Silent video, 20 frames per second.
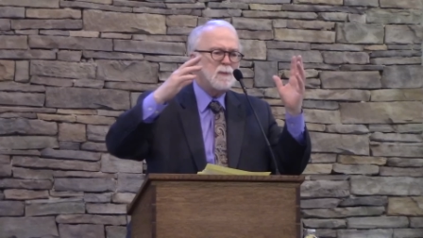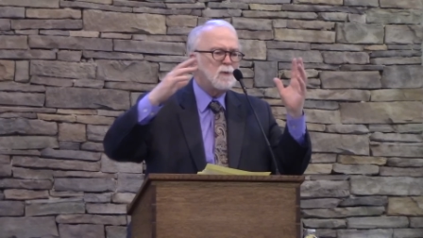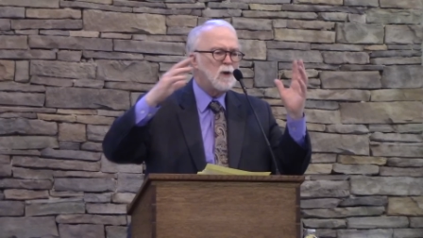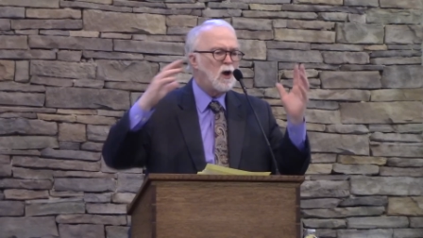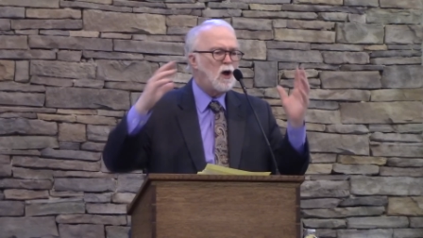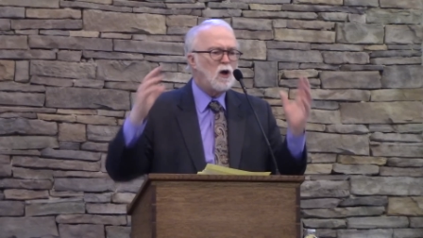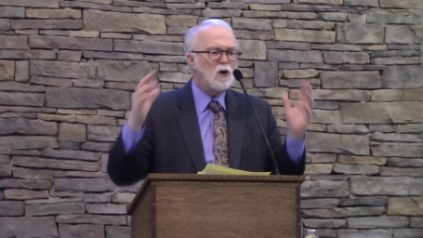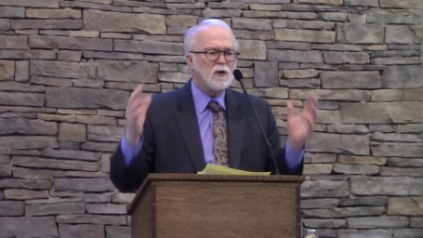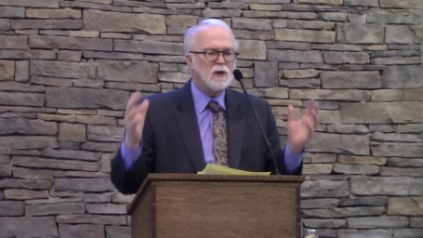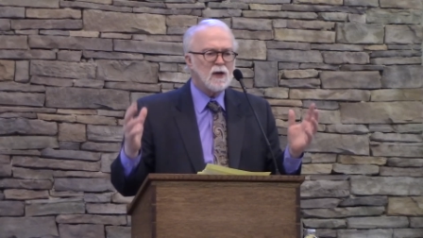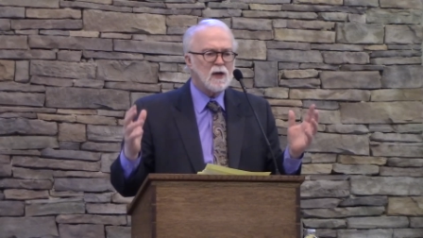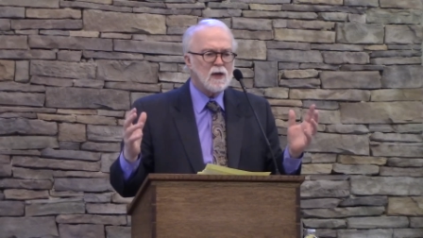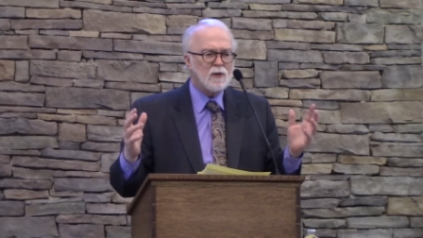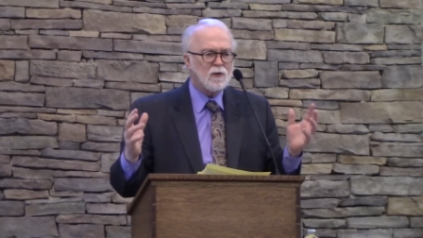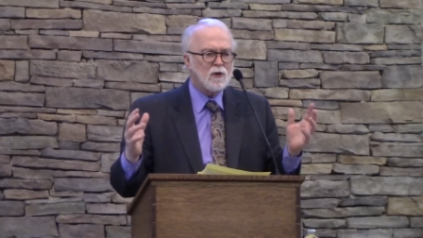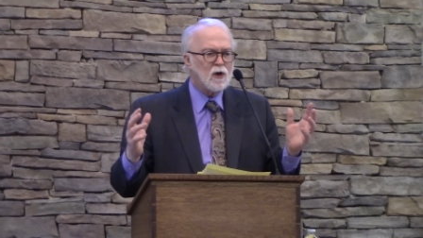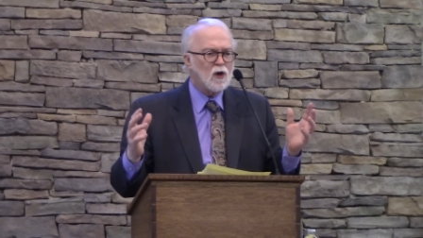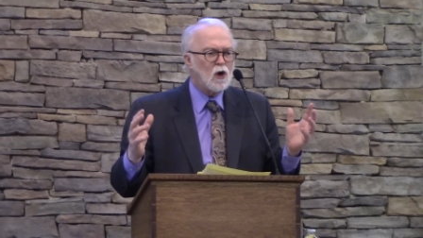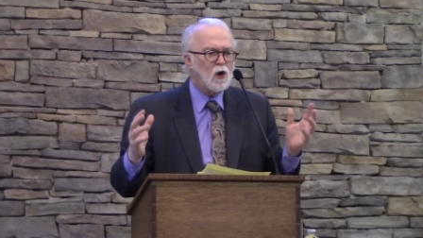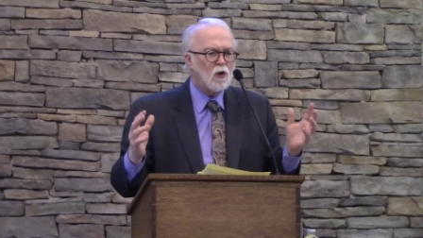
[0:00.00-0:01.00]
people all
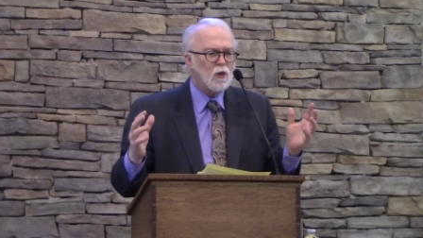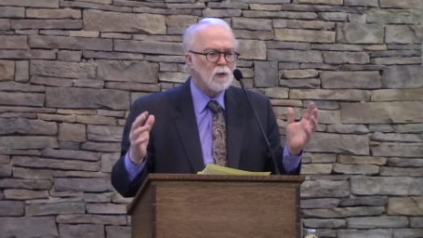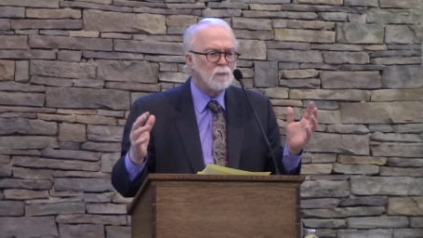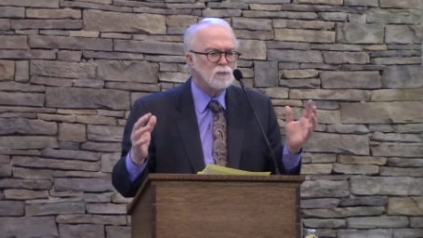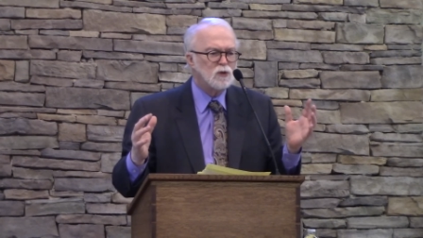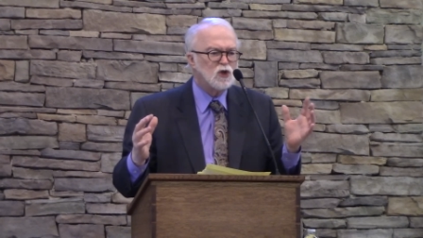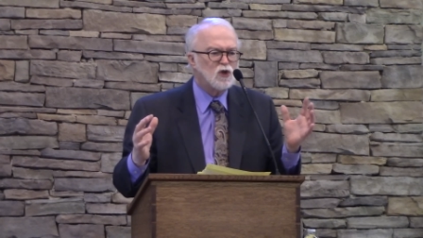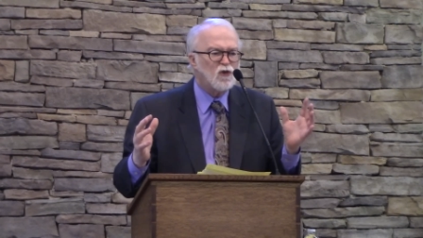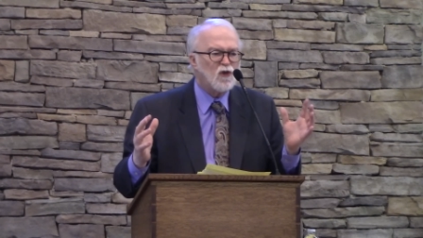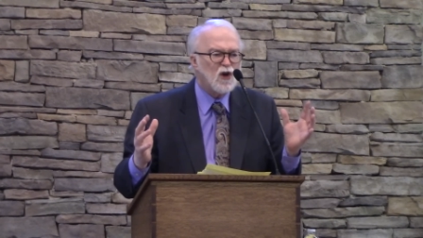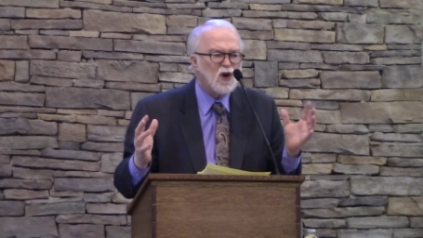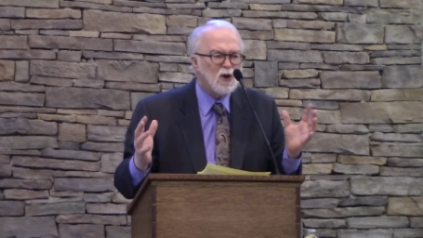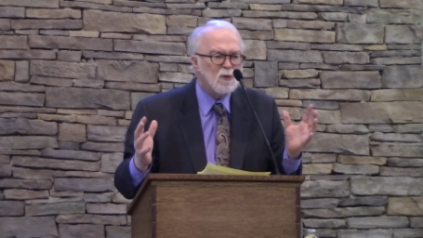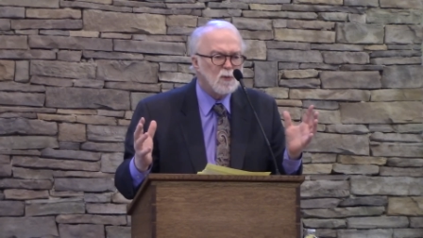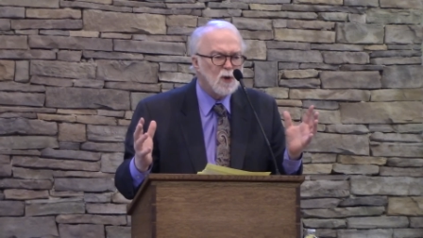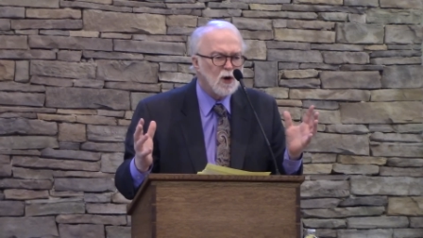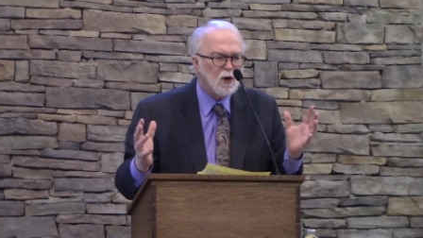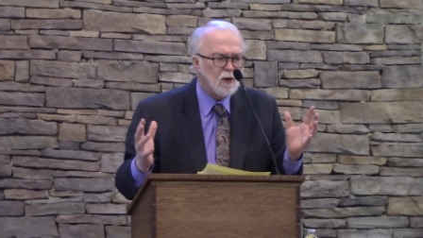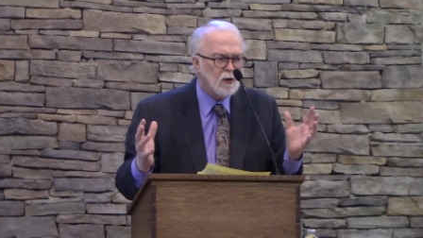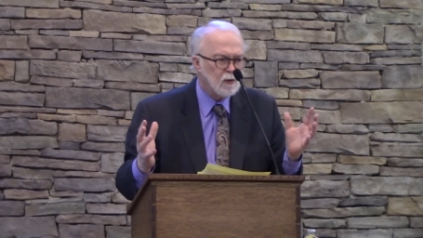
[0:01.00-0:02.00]
together and called them
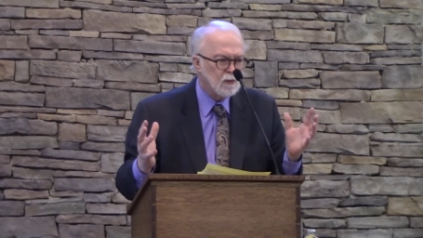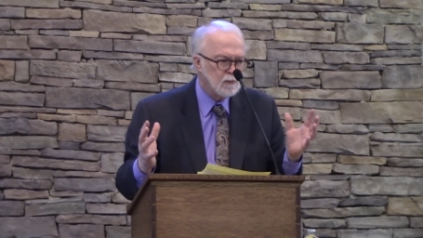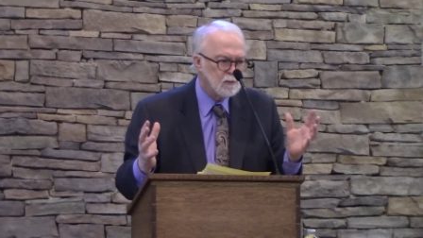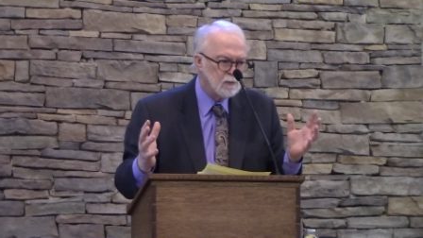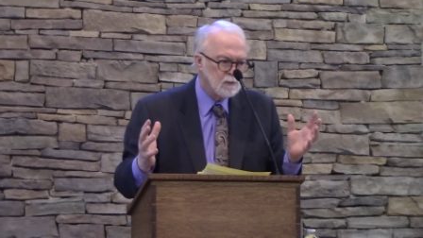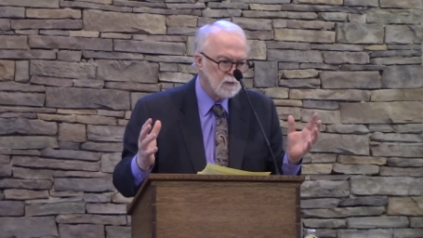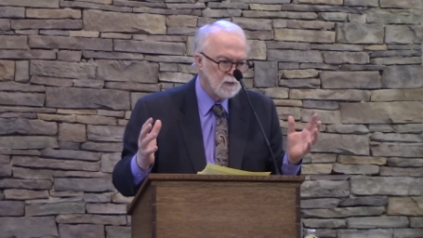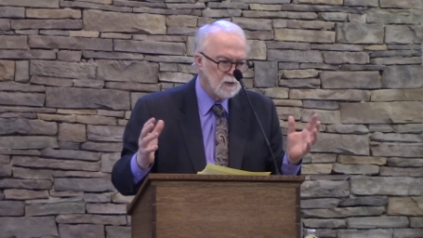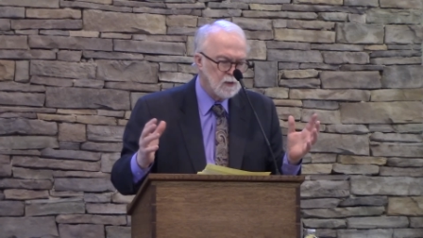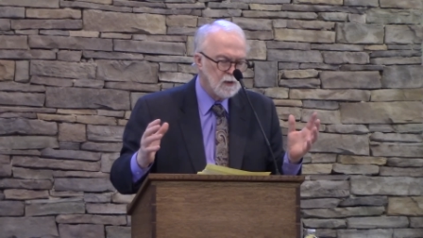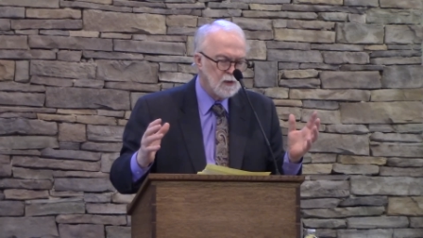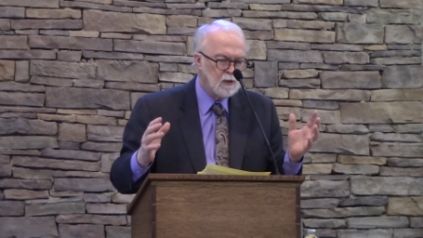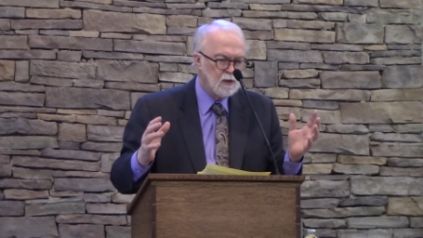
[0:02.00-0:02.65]
Schwärmer.